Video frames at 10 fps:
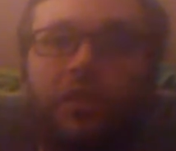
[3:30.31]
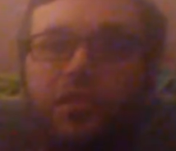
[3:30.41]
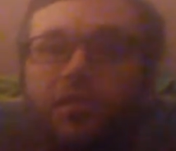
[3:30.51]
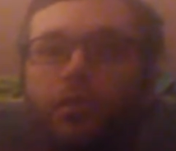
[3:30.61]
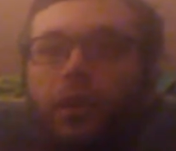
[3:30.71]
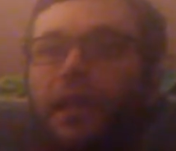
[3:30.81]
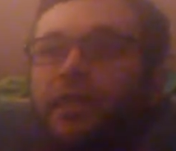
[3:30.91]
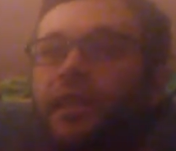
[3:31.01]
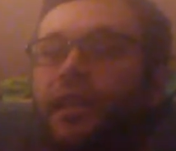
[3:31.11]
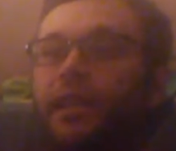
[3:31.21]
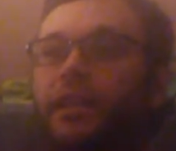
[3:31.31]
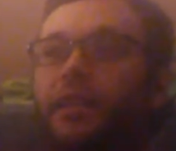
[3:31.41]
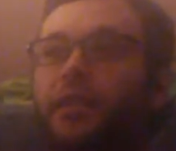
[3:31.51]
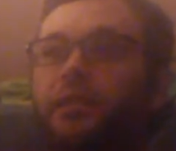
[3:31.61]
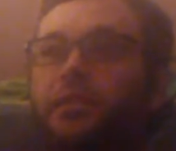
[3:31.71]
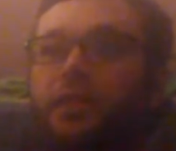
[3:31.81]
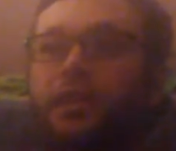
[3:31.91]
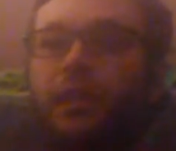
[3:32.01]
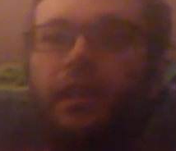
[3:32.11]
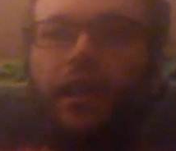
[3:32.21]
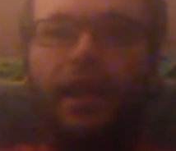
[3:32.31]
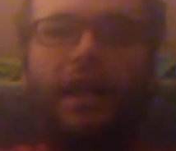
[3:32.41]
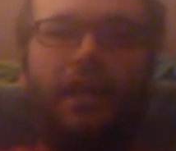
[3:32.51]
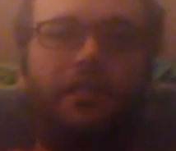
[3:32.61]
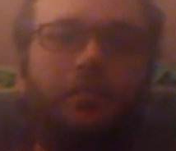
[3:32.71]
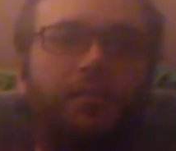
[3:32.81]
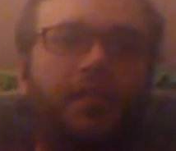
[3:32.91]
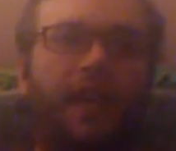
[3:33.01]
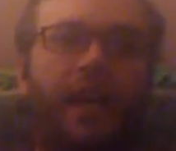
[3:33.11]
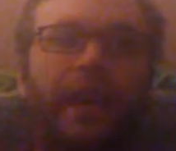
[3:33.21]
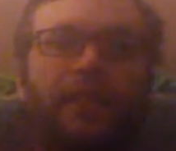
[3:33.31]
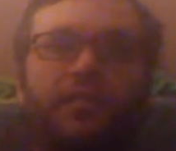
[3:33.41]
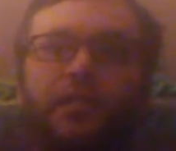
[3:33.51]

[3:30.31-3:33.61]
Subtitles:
So I did, and I got some snacks,